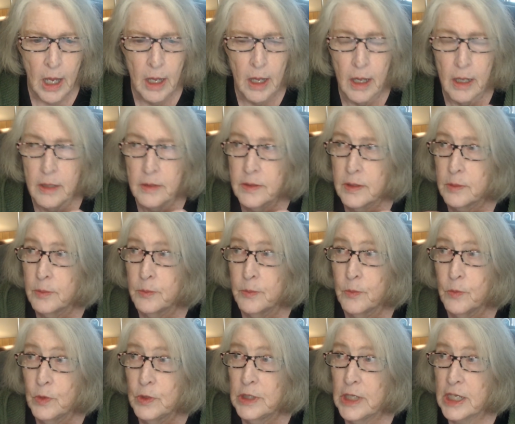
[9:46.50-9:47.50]
The
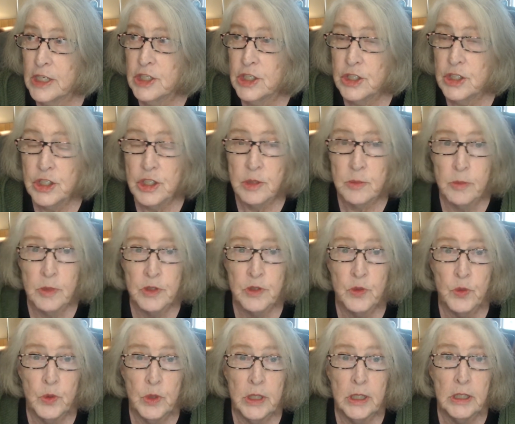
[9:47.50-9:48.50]
relationship
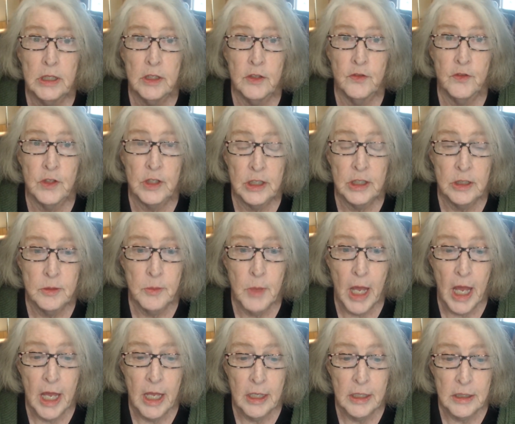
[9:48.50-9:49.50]
between the victim
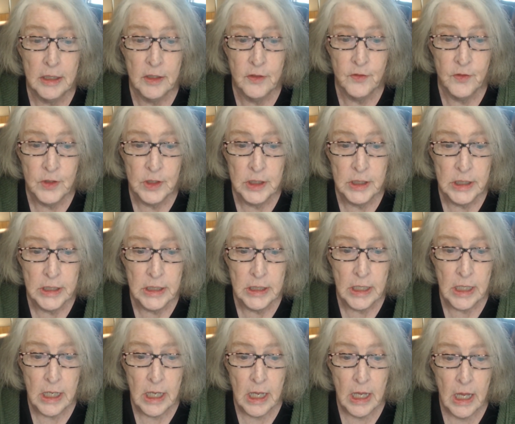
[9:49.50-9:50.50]
and the villain,
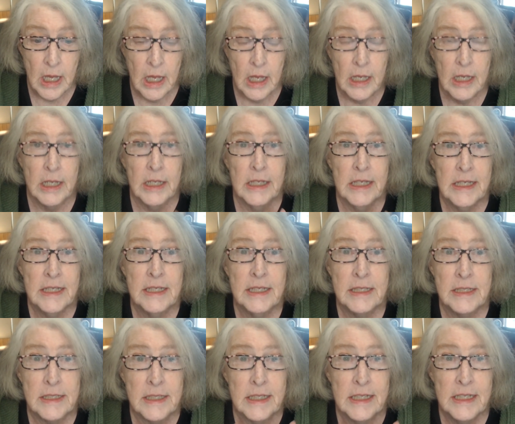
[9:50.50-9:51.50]
it
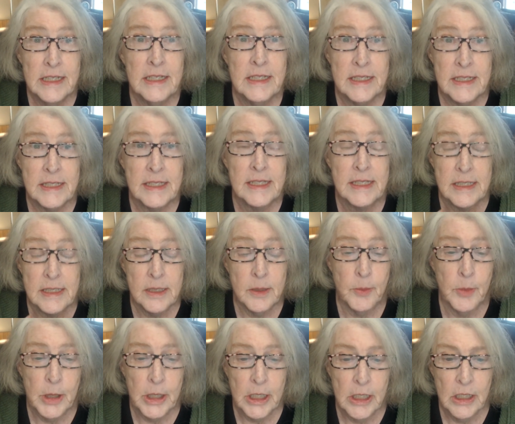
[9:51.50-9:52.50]
is the
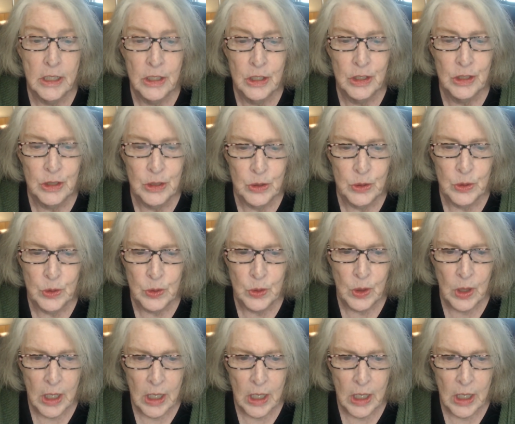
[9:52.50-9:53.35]
big clue.